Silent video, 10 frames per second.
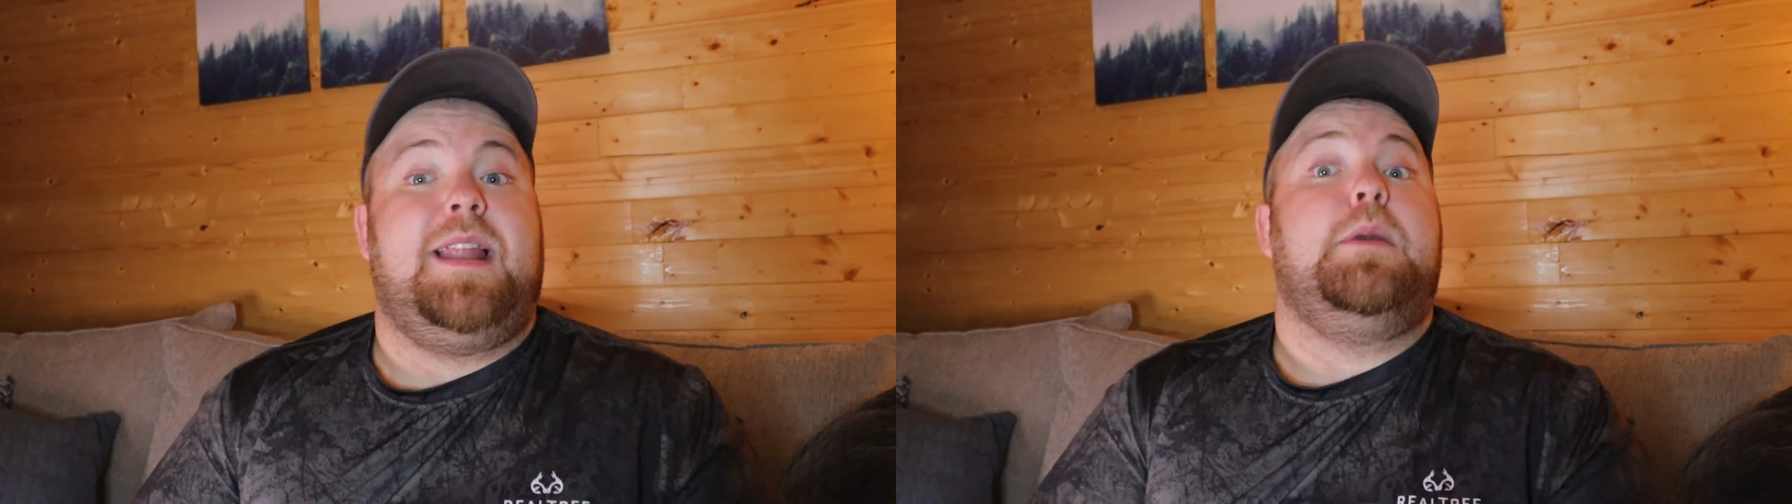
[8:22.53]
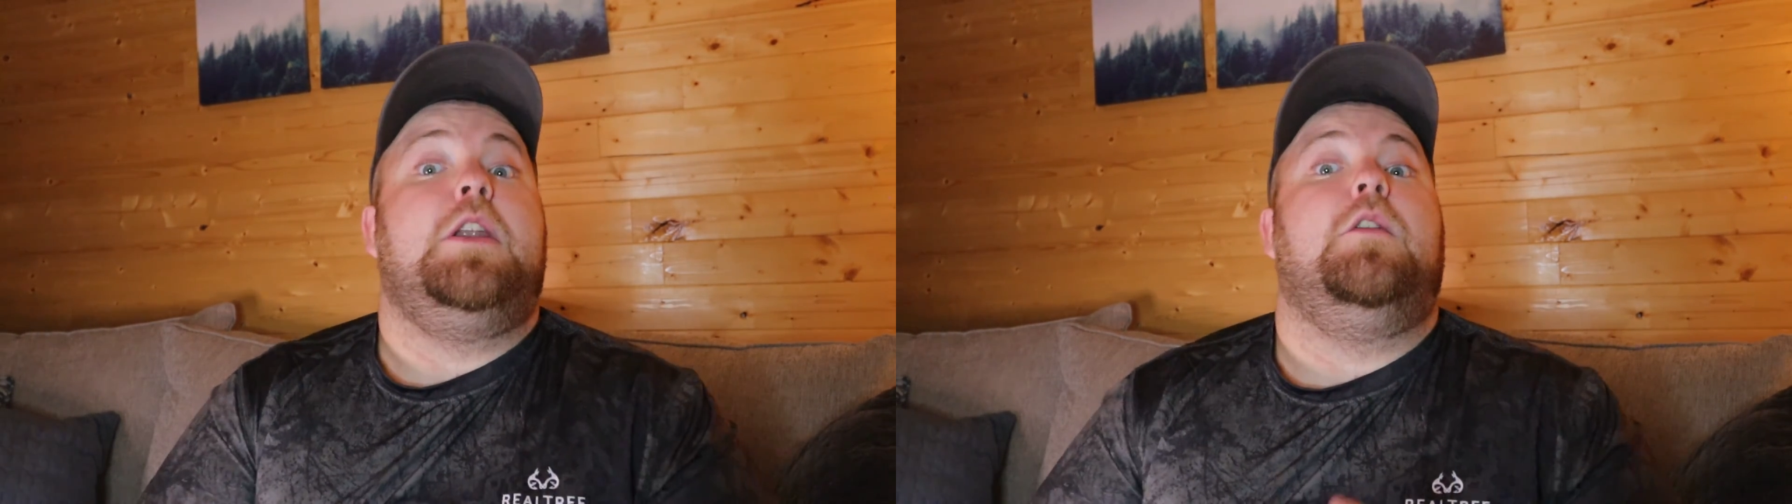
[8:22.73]

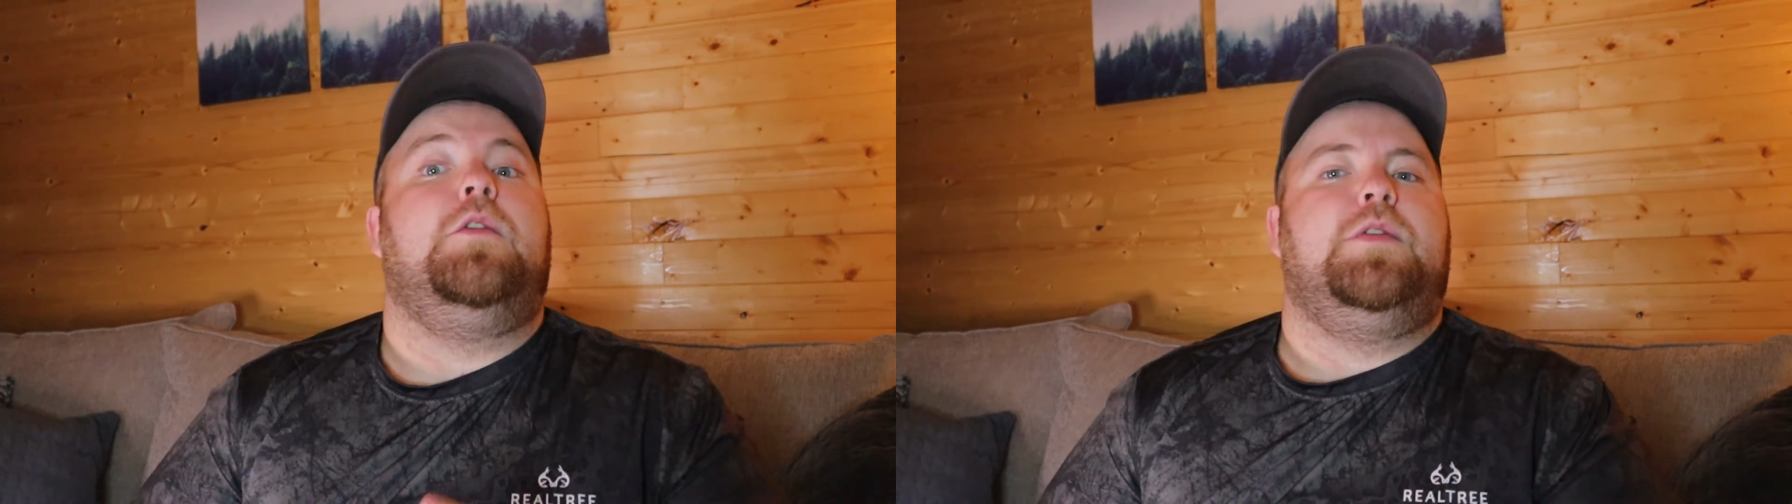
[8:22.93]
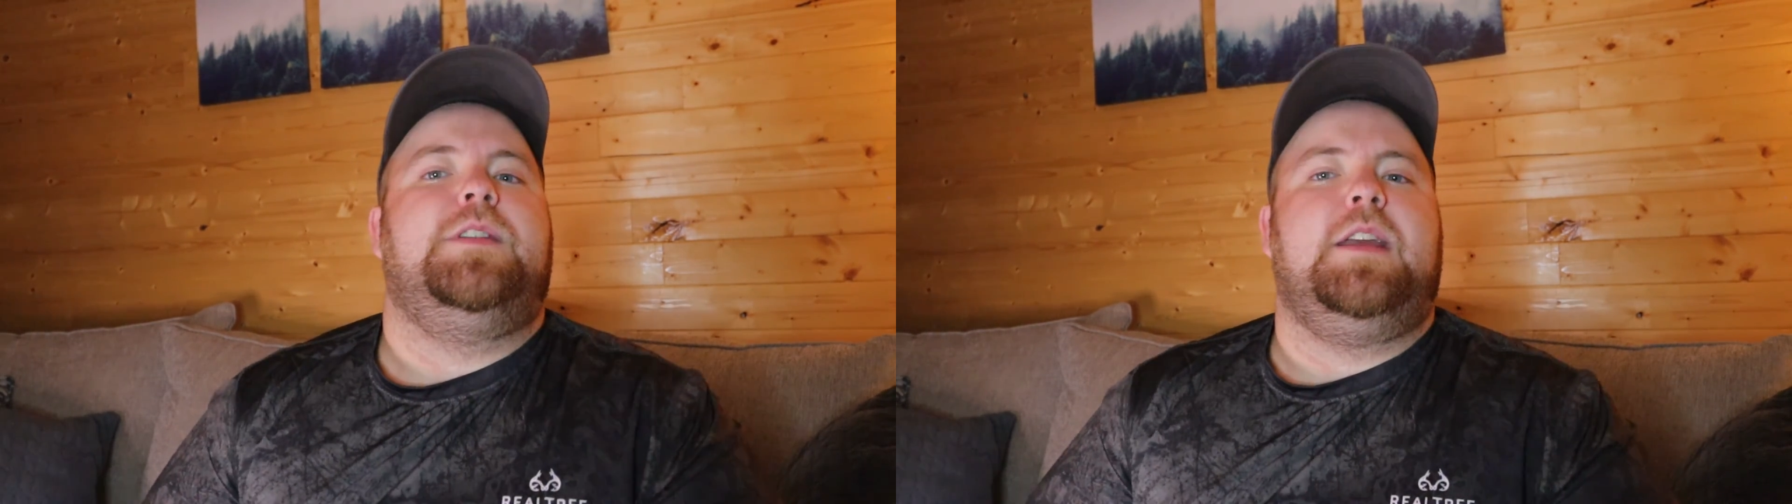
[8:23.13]
Let me know if
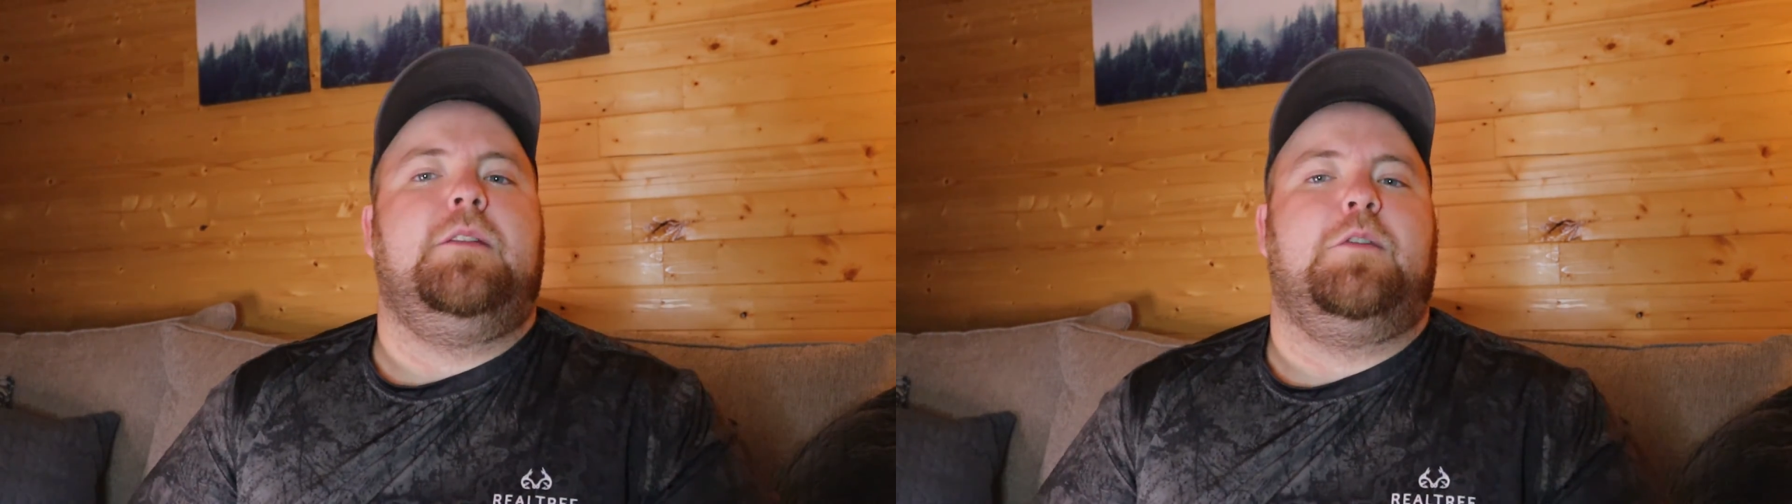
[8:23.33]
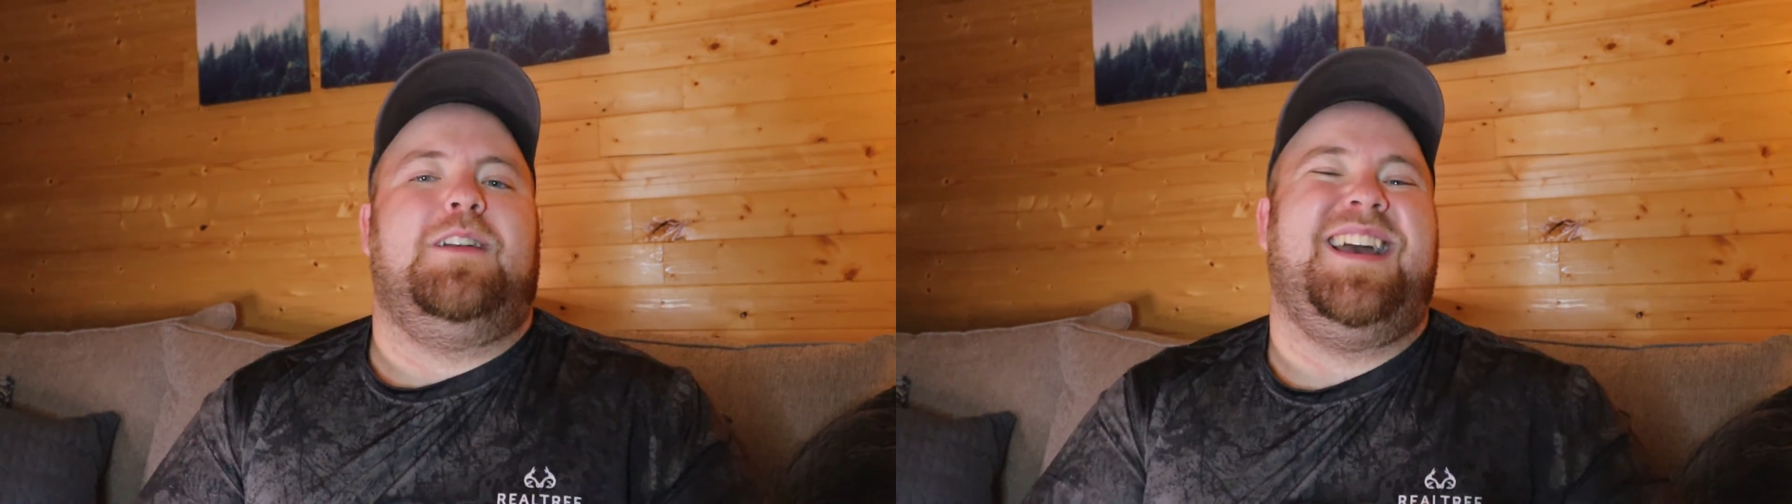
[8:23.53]
you've seen Free